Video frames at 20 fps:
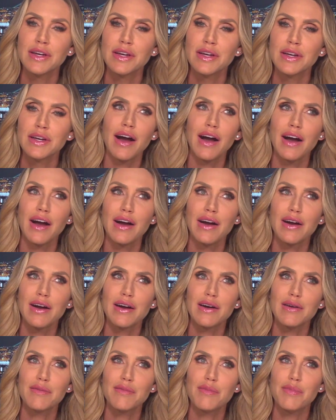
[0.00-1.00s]

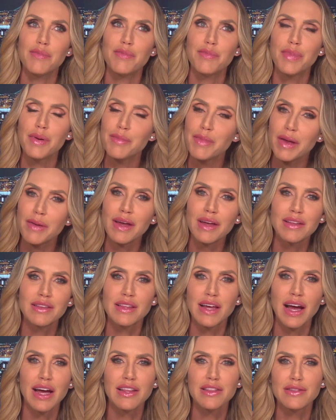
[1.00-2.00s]
But maybe
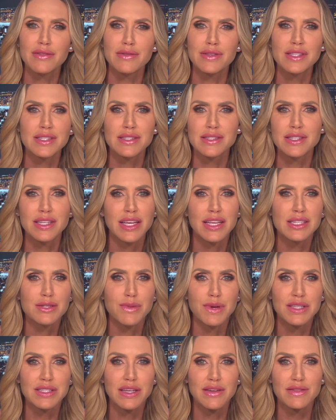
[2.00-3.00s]
I'd teach
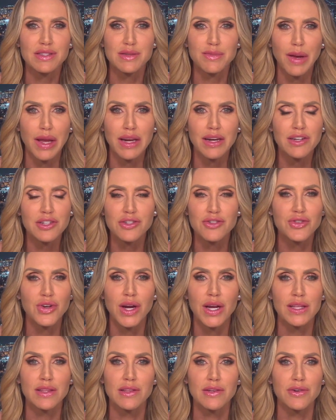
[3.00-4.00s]
myself Spanish or
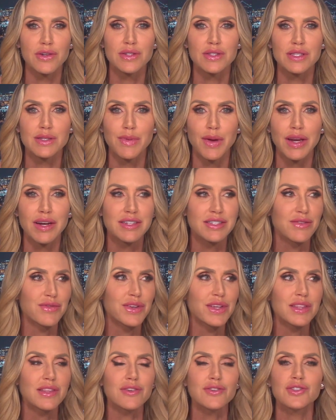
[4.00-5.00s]
try and learn Spanish. I feel
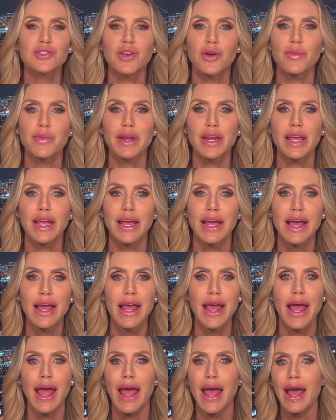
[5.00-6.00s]
like there's so many
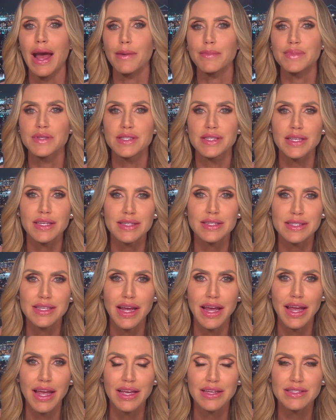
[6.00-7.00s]
apps apps these
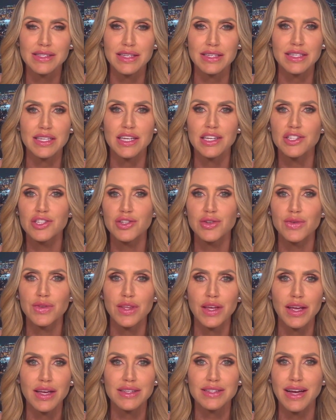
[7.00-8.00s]
days that teach you
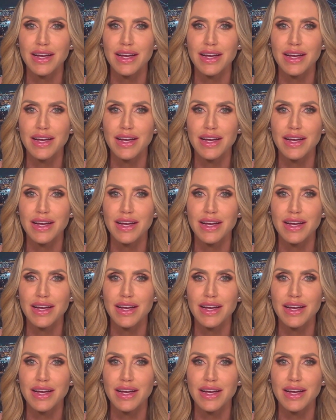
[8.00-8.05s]
things.